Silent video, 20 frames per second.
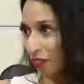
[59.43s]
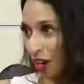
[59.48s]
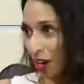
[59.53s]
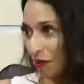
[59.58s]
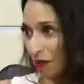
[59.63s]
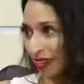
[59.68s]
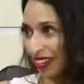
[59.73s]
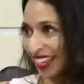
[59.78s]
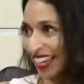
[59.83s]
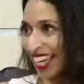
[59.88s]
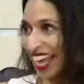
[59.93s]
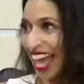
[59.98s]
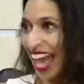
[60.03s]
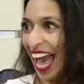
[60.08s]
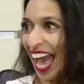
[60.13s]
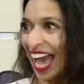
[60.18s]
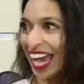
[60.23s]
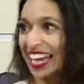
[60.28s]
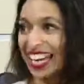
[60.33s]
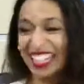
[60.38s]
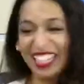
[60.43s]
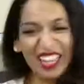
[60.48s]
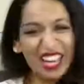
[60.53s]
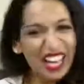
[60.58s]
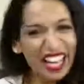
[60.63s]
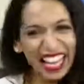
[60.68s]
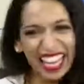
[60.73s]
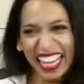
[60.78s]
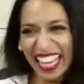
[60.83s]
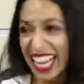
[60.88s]
framing. And
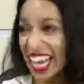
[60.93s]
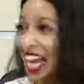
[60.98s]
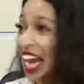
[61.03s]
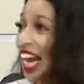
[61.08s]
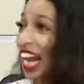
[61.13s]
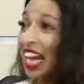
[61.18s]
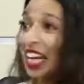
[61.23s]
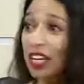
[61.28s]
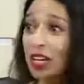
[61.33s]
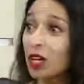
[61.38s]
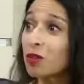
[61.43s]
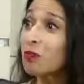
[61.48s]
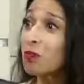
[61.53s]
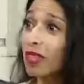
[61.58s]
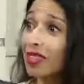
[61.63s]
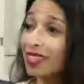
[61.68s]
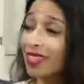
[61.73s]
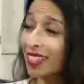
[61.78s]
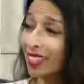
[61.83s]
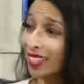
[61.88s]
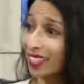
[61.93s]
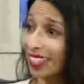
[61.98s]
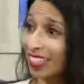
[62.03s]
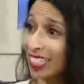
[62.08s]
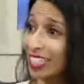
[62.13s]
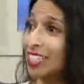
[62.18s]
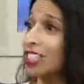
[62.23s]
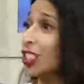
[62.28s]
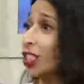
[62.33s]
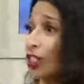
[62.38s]
it could be the
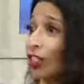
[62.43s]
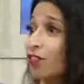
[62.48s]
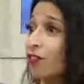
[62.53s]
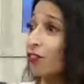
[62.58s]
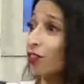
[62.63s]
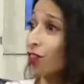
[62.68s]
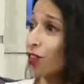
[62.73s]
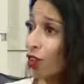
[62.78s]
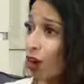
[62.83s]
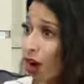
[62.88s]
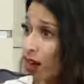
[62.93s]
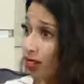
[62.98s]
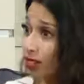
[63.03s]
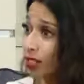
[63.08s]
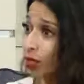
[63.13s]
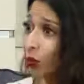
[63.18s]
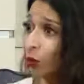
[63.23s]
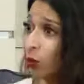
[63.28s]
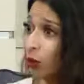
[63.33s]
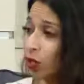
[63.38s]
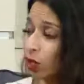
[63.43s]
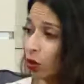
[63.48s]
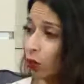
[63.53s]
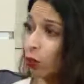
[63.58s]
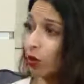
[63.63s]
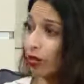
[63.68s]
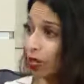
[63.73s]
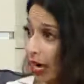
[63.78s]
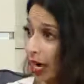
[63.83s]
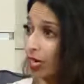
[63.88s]
concern for loss. Like we're